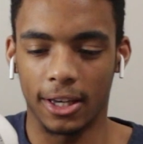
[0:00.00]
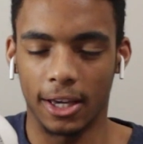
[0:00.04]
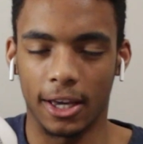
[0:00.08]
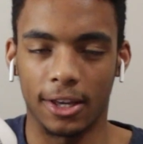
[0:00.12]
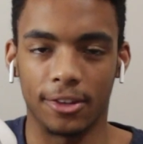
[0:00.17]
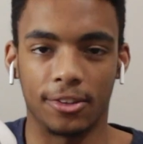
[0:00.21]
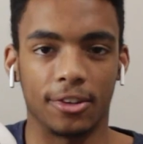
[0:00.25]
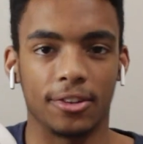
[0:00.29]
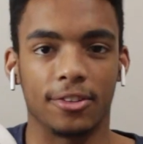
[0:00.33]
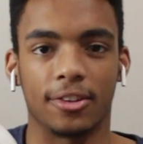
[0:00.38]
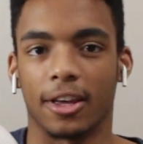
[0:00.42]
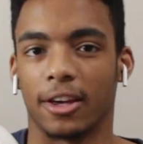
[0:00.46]

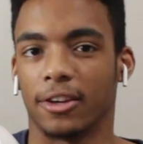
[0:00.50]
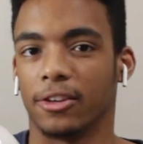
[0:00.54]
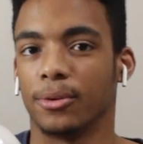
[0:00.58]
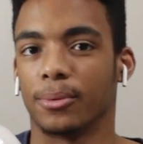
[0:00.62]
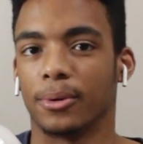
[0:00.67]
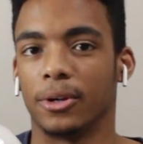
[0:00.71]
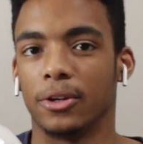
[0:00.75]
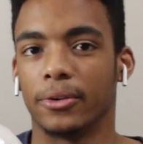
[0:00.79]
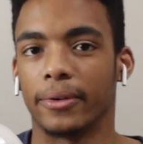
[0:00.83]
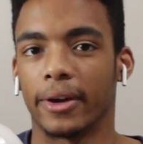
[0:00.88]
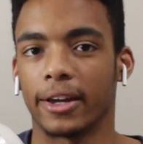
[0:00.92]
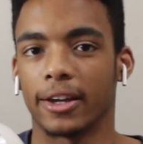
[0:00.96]
is exactly
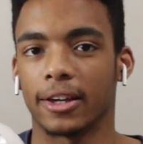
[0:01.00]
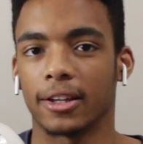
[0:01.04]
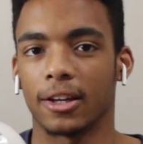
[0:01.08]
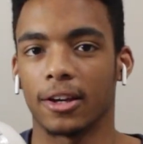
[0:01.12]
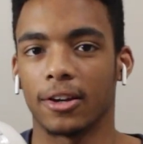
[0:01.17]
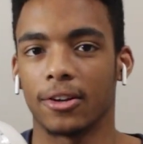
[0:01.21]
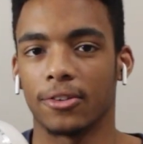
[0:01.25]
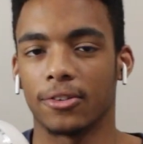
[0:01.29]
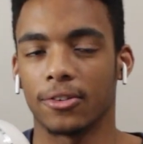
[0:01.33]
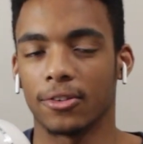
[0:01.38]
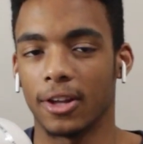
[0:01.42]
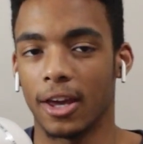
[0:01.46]
what you
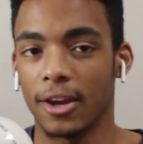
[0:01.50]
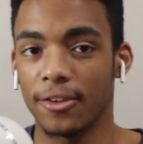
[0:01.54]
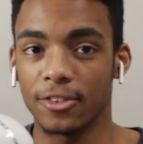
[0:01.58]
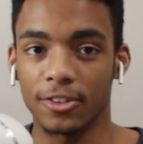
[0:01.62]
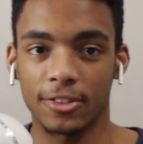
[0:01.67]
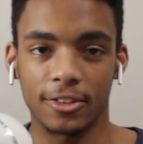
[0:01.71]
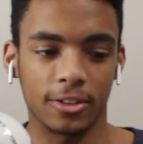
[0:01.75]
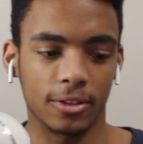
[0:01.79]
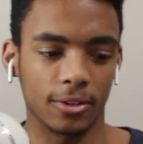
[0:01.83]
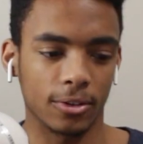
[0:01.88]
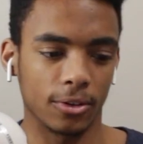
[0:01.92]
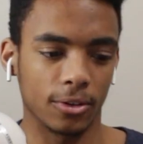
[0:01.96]
recognise on every
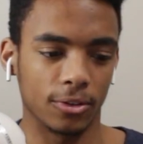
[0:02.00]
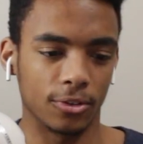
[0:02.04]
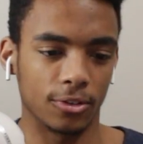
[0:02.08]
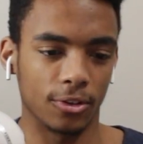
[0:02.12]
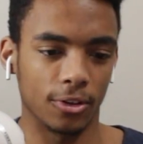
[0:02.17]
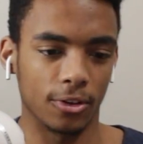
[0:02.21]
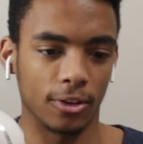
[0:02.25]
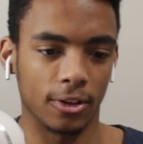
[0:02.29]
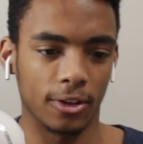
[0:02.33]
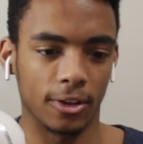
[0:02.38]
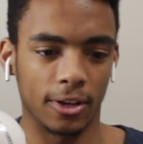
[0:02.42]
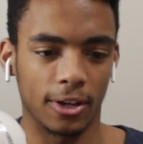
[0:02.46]
single
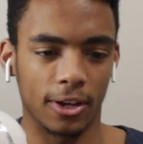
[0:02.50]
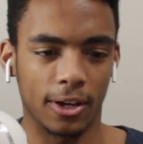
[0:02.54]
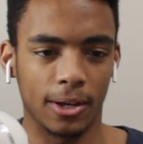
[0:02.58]
controller.